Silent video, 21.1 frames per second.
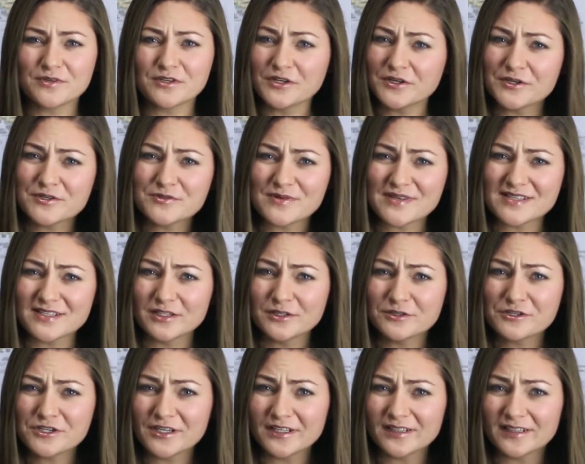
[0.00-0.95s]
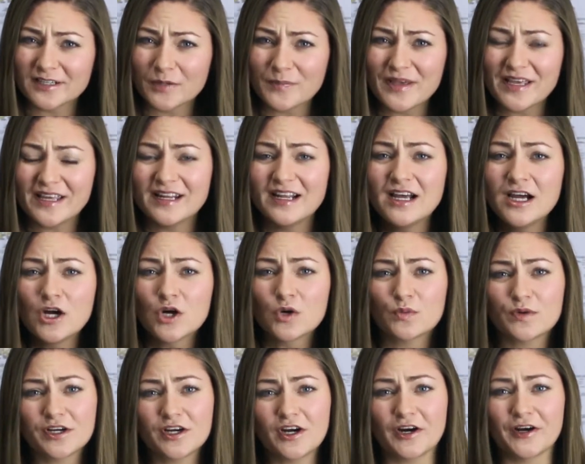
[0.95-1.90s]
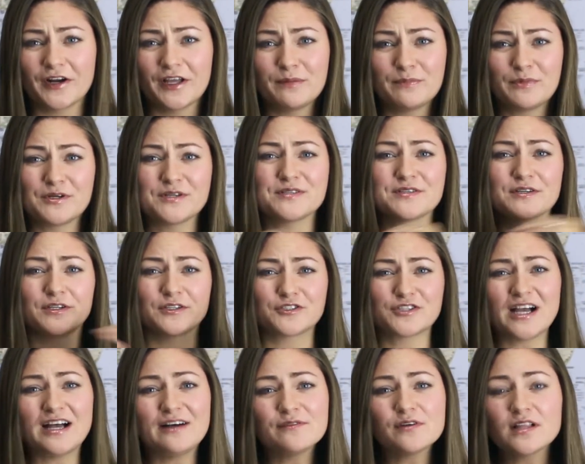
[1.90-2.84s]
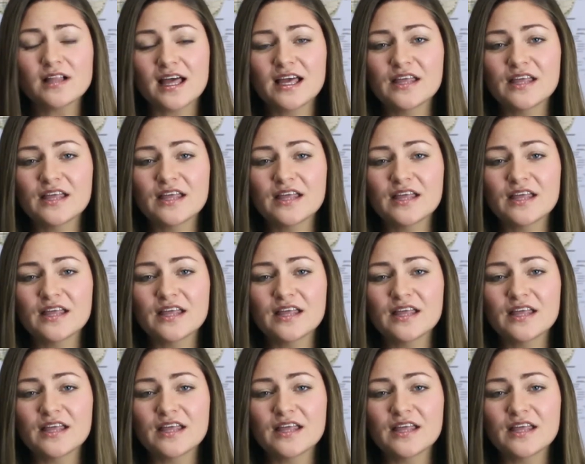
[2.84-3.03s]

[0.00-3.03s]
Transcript: New Year's resolution a little bit regarding personal travel.